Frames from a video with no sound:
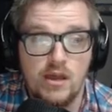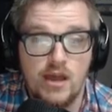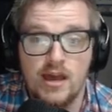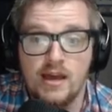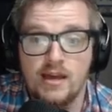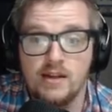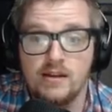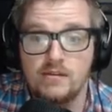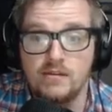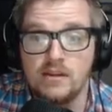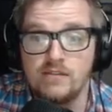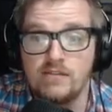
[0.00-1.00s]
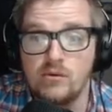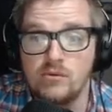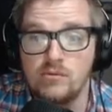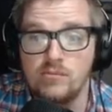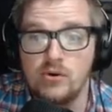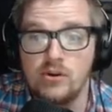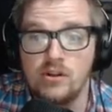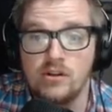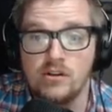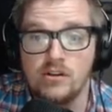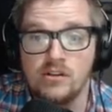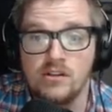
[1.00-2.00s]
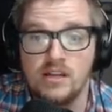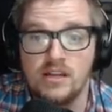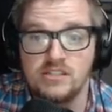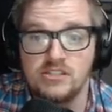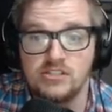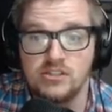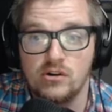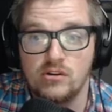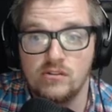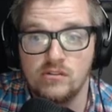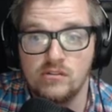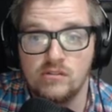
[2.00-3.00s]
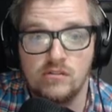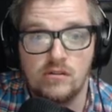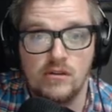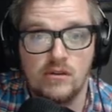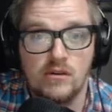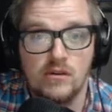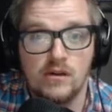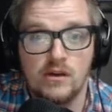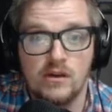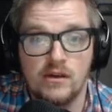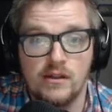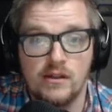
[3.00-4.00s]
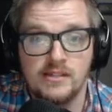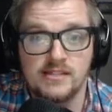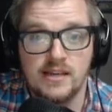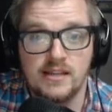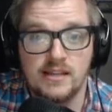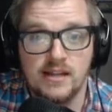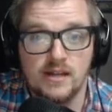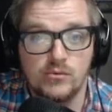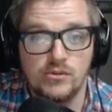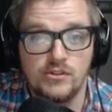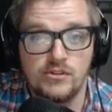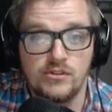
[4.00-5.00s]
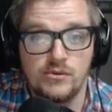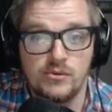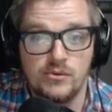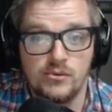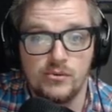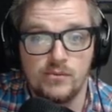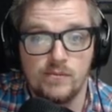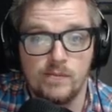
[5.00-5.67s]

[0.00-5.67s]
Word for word: And if I would put it on an enchant, uh, let's say that I would do...